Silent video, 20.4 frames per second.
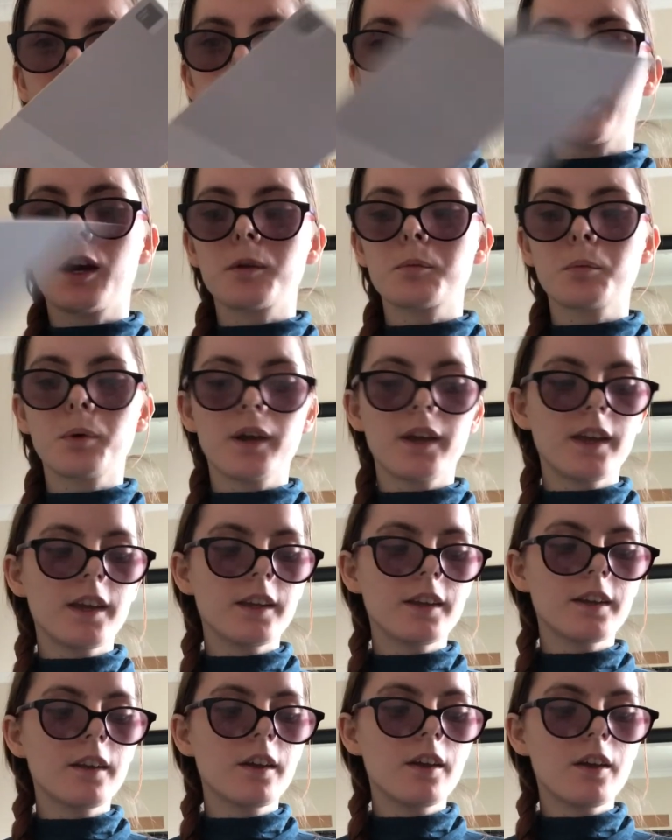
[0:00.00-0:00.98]
that I'd put
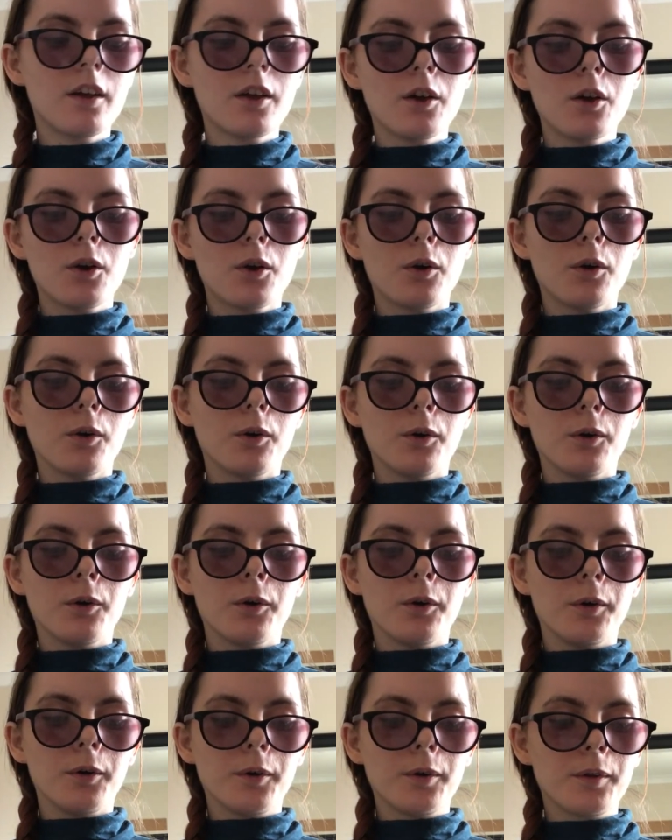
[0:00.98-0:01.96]
in,
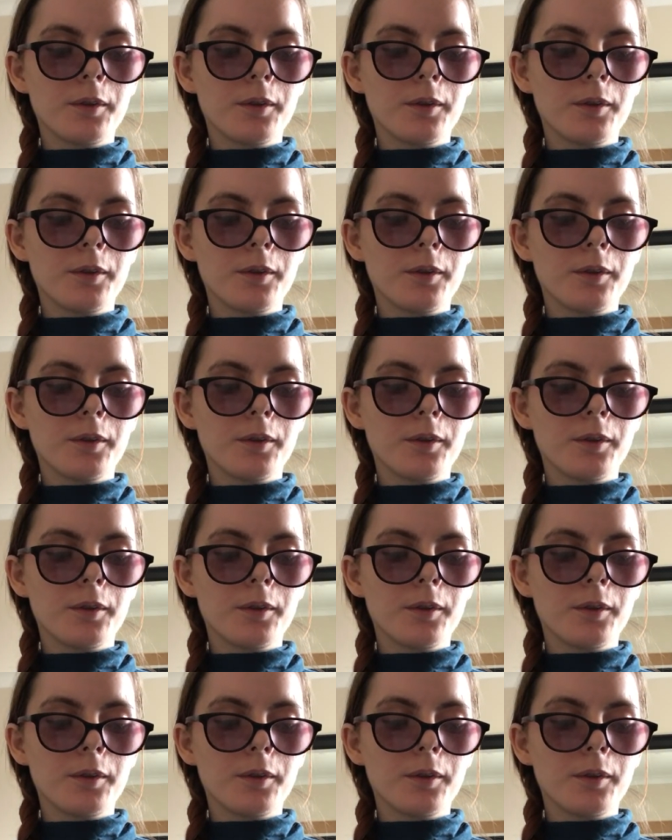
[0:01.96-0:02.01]
or